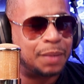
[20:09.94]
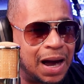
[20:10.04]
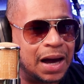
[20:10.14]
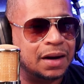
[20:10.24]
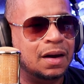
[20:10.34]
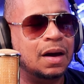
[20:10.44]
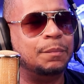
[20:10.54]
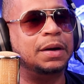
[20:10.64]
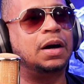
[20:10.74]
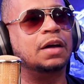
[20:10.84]
and buying
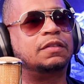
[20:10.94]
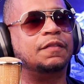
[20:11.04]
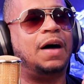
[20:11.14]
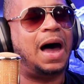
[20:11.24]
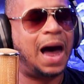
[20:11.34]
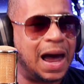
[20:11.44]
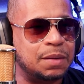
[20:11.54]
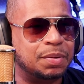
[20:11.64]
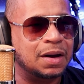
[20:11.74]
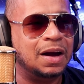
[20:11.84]
because of
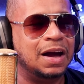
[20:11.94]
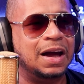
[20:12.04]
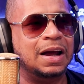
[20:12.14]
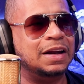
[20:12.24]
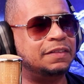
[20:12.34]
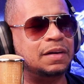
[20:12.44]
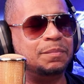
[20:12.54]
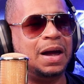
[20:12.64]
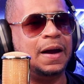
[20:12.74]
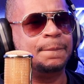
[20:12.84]
hype.
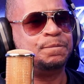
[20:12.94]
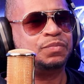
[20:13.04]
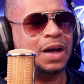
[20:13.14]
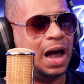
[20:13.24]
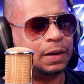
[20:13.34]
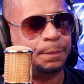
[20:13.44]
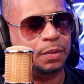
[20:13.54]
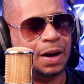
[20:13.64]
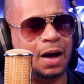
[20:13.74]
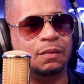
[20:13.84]
Listen, man, I could
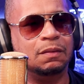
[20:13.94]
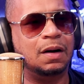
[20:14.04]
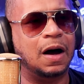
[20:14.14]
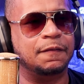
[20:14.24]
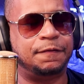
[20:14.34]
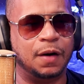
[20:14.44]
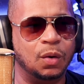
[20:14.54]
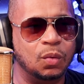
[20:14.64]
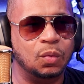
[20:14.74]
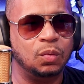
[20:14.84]
pull out a
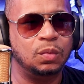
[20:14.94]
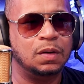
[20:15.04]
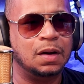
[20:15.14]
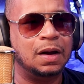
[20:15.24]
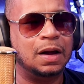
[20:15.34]
phone,